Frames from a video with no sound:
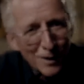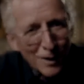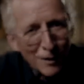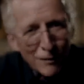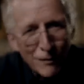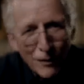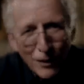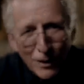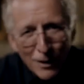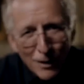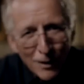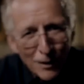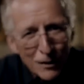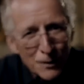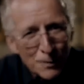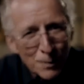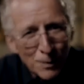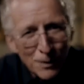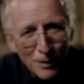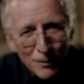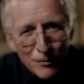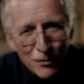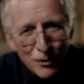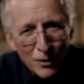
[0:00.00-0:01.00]
love the
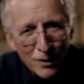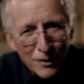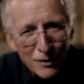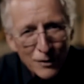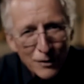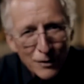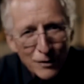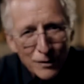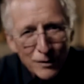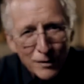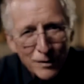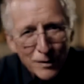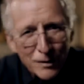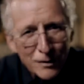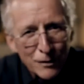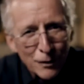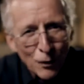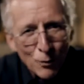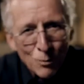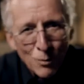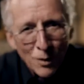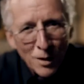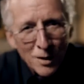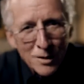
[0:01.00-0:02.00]
gospel of Jesus
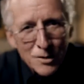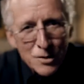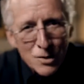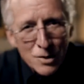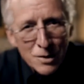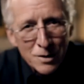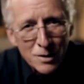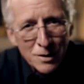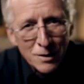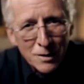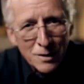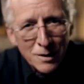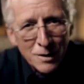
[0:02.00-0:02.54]
so much